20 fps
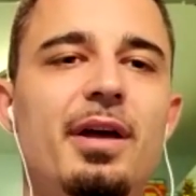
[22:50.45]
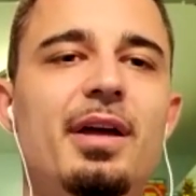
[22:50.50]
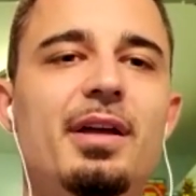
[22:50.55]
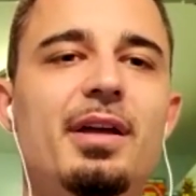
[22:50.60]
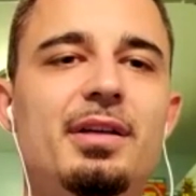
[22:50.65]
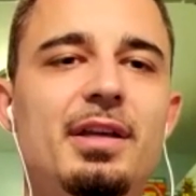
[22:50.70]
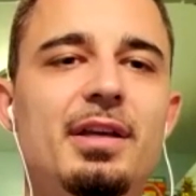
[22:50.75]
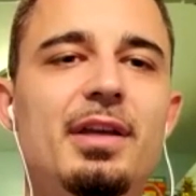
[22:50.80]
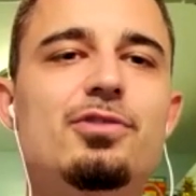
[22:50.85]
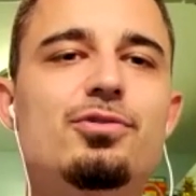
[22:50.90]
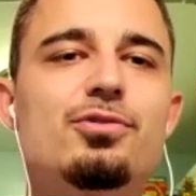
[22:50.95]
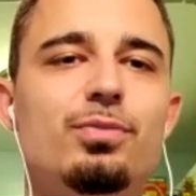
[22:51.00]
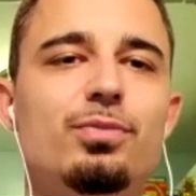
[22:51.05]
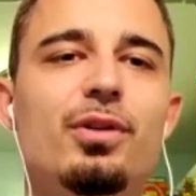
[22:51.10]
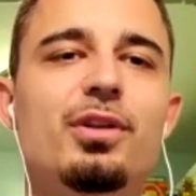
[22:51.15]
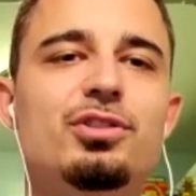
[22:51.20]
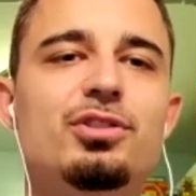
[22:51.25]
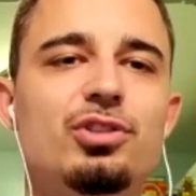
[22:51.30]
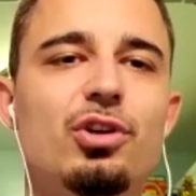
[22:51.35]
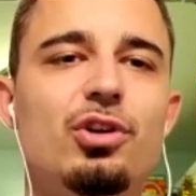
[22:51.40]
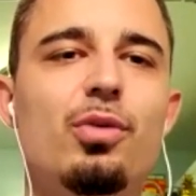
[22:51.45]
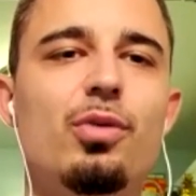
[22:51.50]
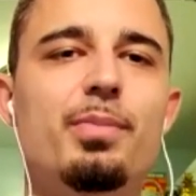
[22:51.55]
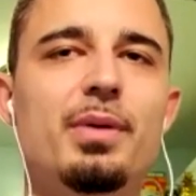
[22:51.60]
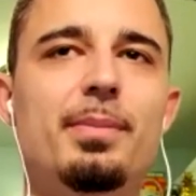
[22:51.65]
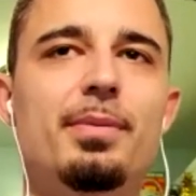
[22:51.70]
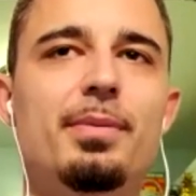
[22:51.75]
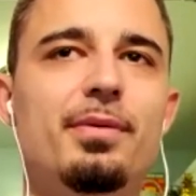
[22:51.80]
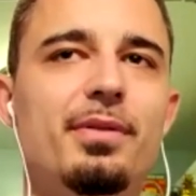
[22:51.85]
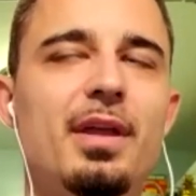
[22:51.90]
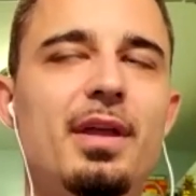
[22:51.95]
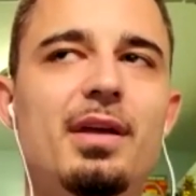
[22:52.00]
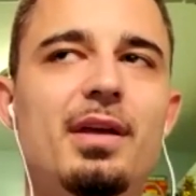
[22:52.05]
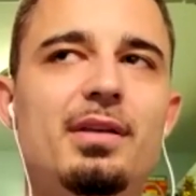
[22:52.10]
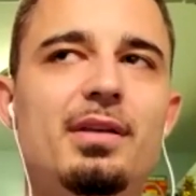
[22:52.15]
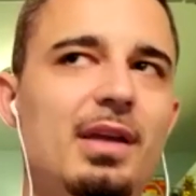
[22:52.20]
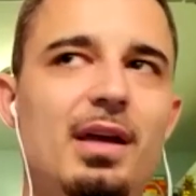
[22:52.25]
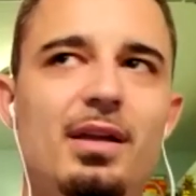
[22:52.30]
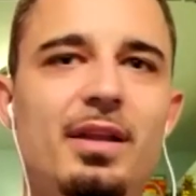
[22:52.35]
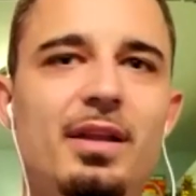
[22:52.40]
like, it's really shown people
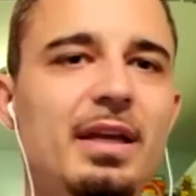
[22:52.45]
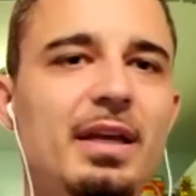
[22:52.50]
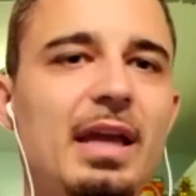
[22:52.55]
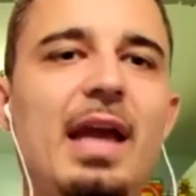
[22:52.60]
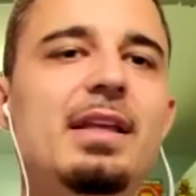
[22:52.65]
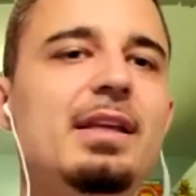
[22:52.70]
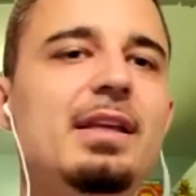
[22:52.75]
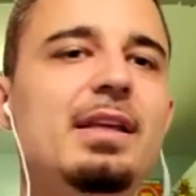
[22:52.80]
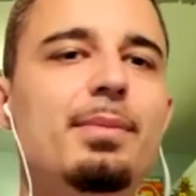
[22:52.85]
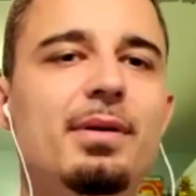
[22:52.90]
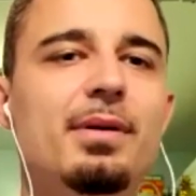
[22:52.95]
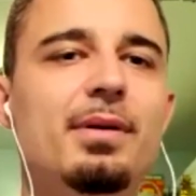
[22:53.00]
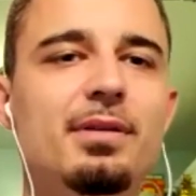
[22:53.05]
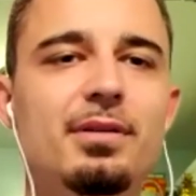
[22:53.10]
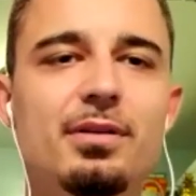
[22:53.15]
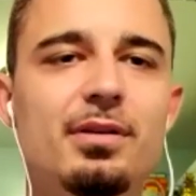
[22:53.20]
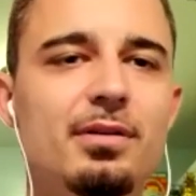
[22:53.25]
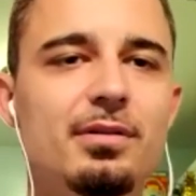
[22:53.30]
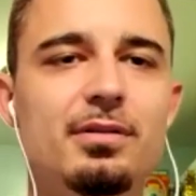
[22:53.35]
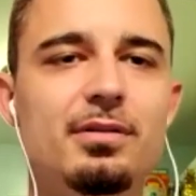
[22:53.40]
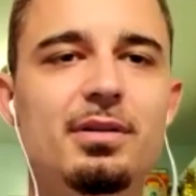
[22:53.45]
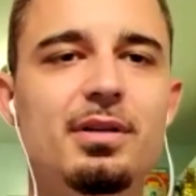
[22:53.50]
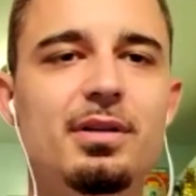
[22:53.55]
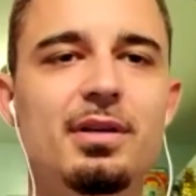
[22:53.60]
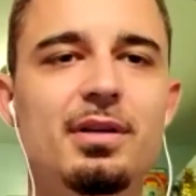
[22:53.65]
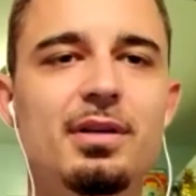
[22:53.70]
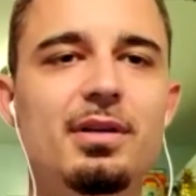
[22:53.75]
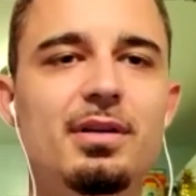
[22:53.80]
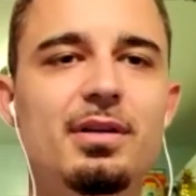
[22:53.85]
that, yeah, like anybody, you know,